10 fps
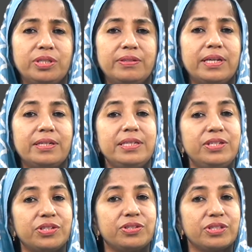that
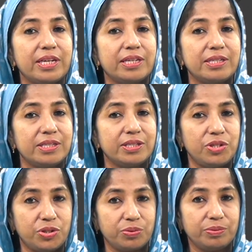teachers can turn
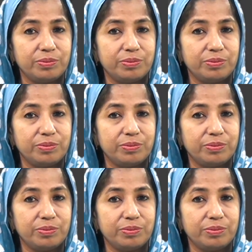to,